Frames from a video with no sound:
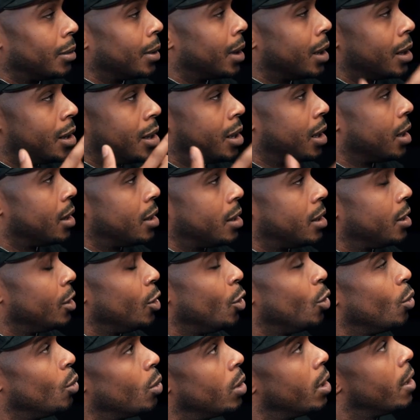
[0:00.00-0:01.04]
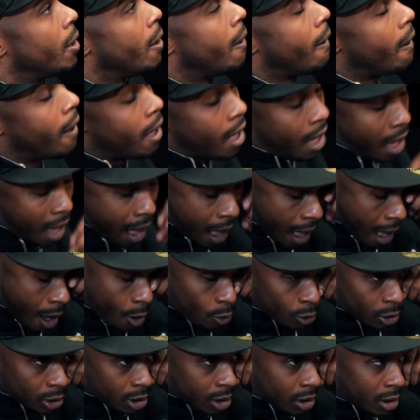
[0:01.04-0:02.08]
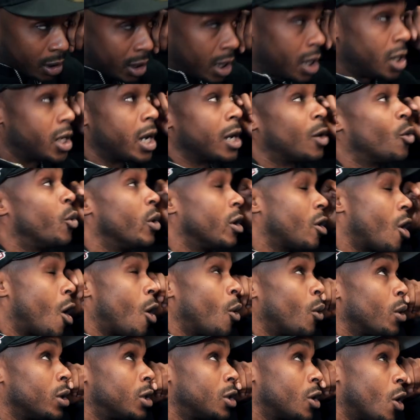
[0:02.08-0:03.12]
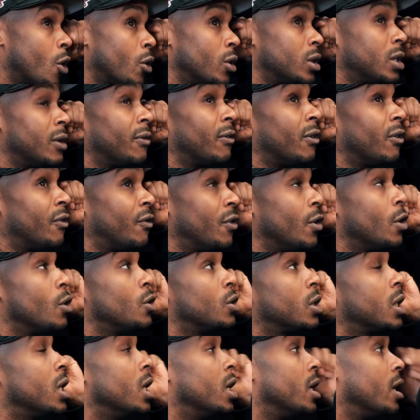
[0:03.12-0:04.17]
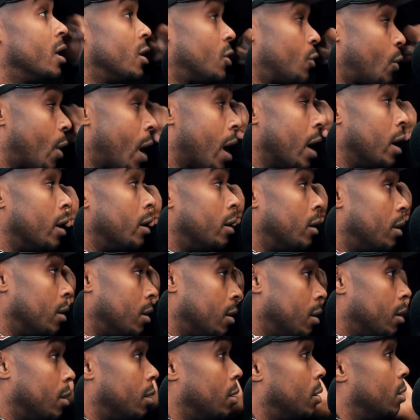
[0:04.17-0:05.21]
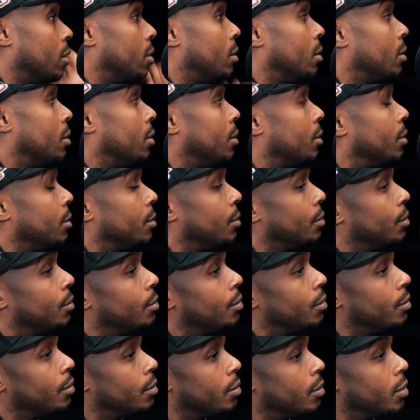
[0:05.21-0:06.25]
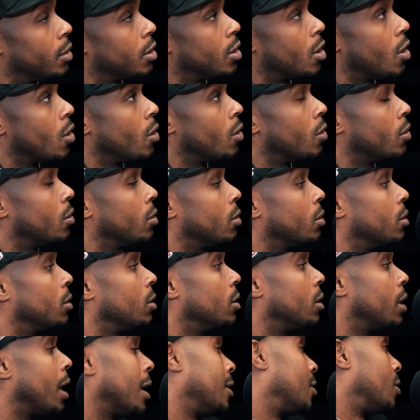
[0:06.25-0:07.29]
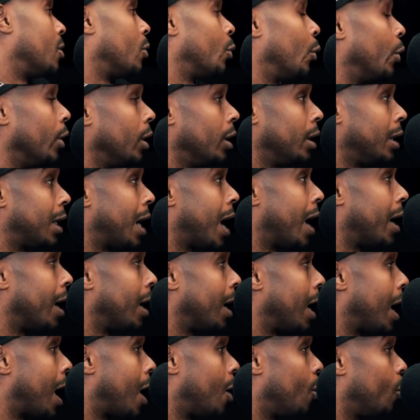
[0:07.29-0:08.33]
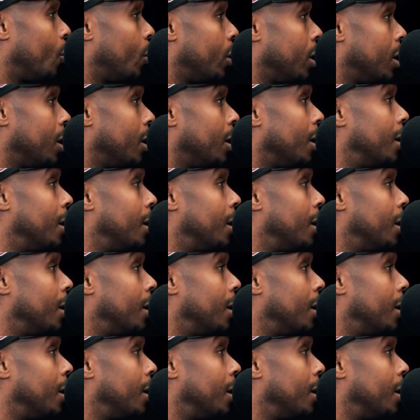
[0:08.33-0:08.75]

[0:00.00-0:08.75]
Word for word: it's just you. I was just, DJ Quik always told us if it feels good, it's right. Damn. So that's really kind of how we,